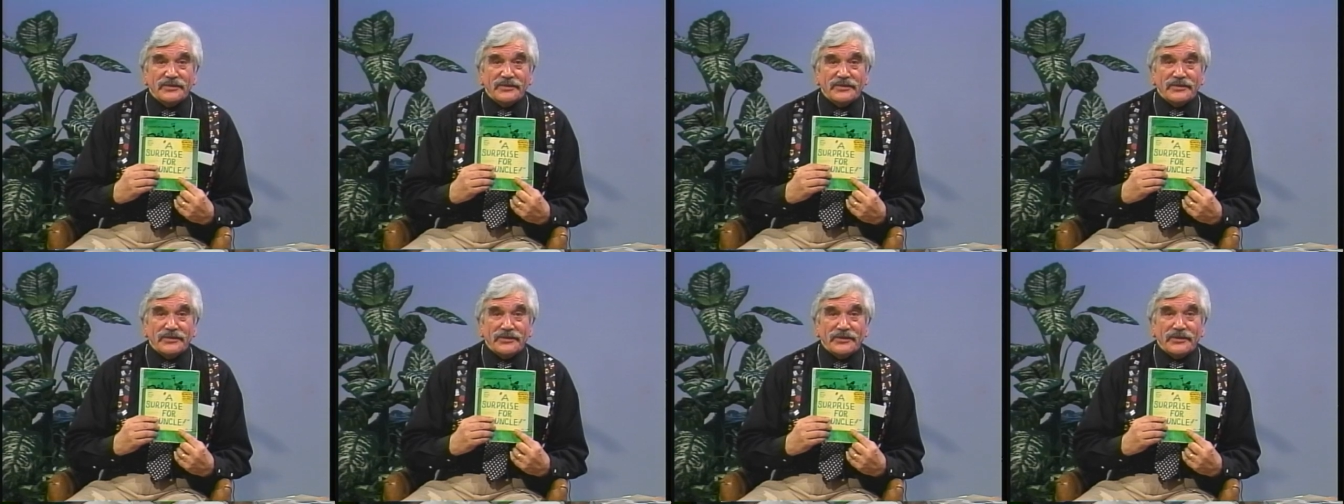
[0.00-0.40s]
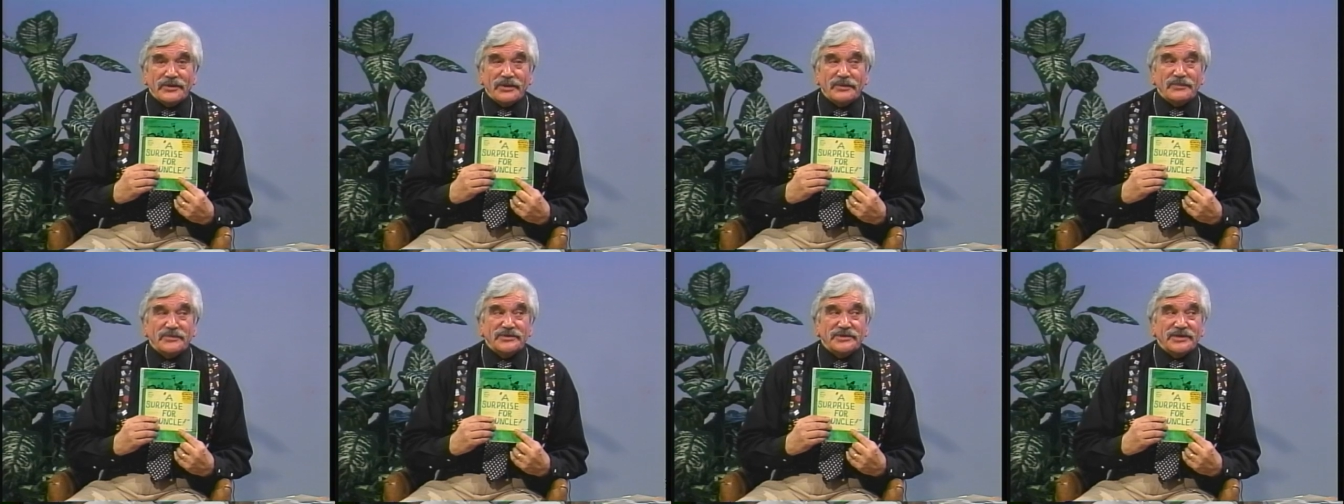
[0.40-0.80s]
No,
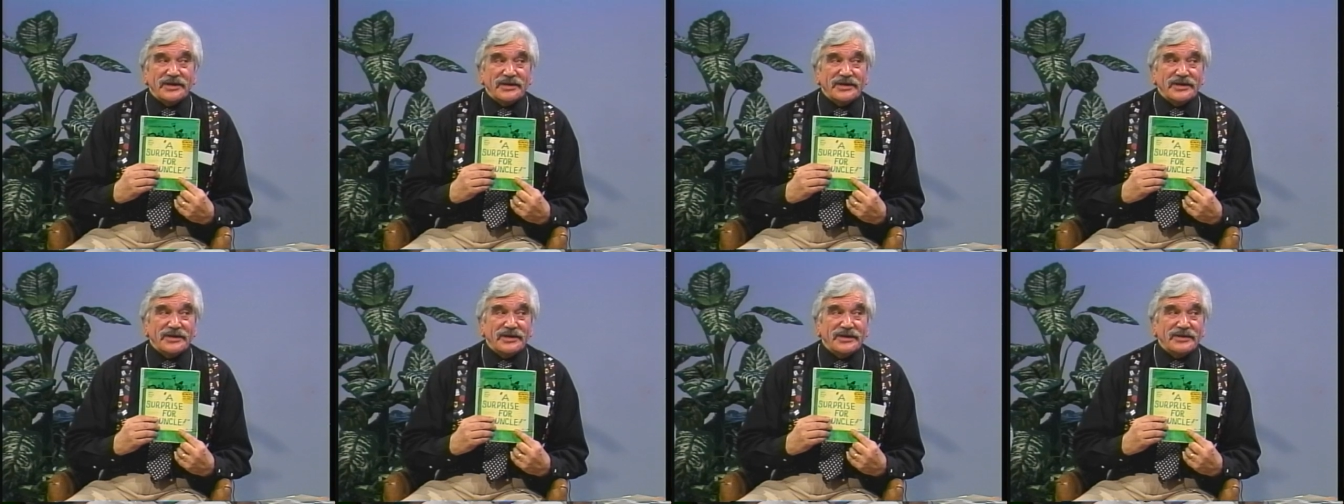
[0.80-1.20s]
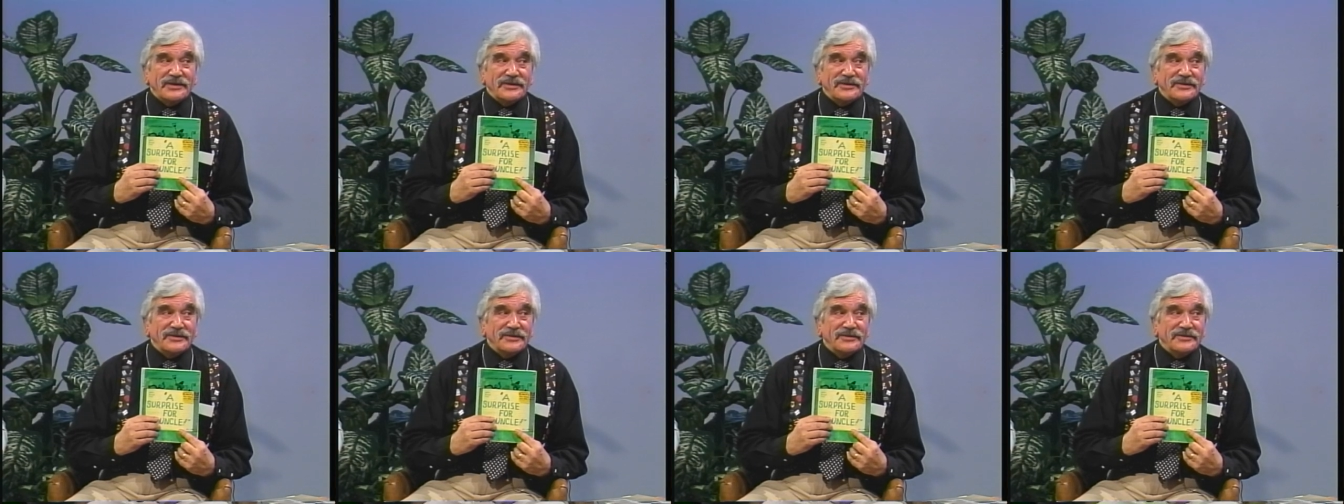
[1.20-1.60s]
but you got an
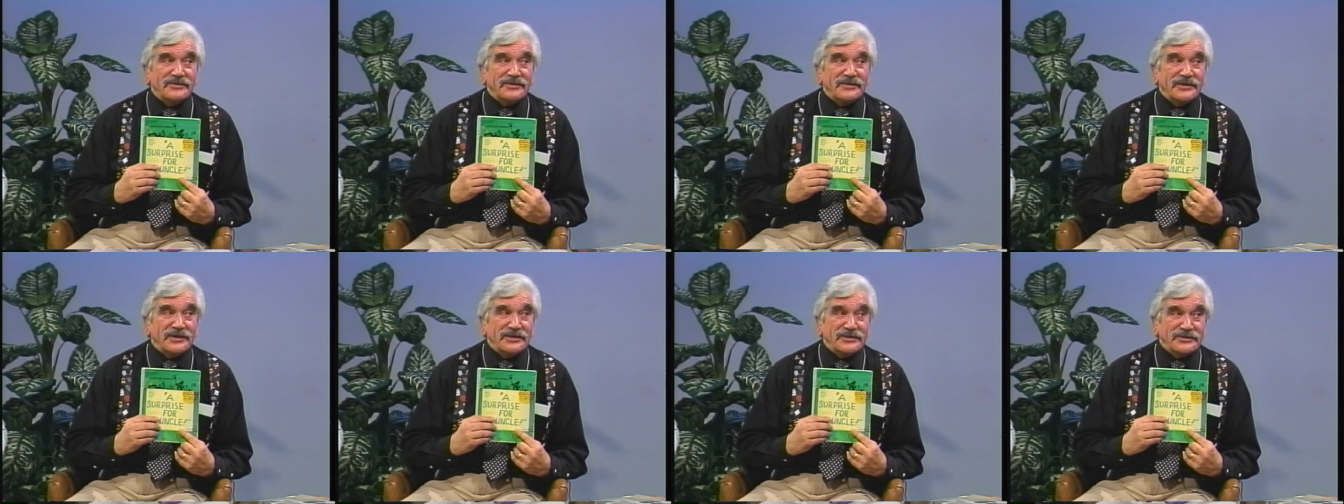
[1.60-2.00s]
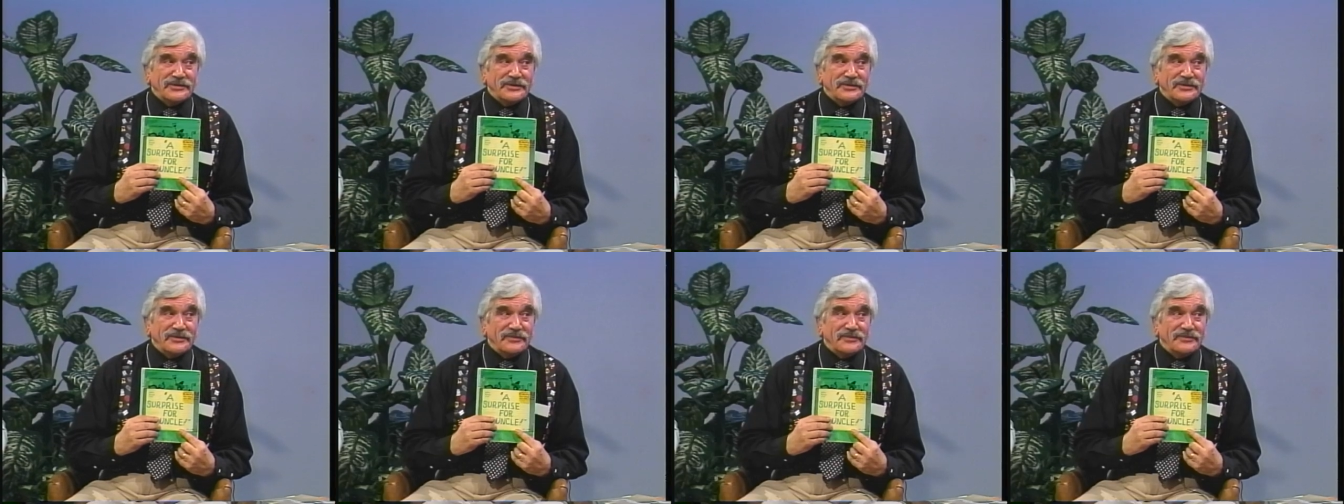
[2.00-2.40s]
uncle you're not
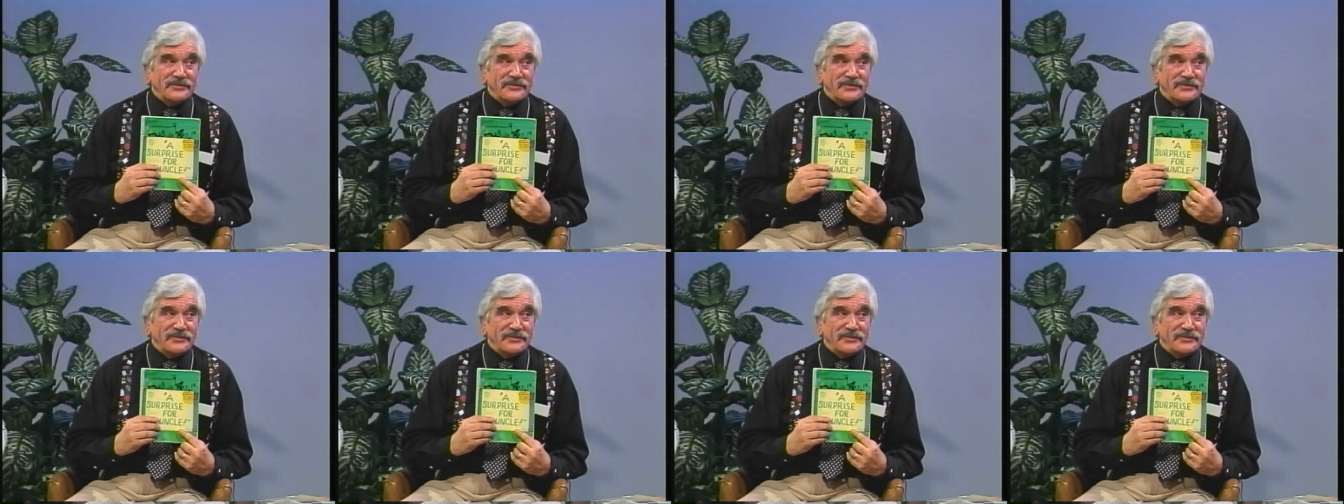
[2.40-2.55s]
sure of.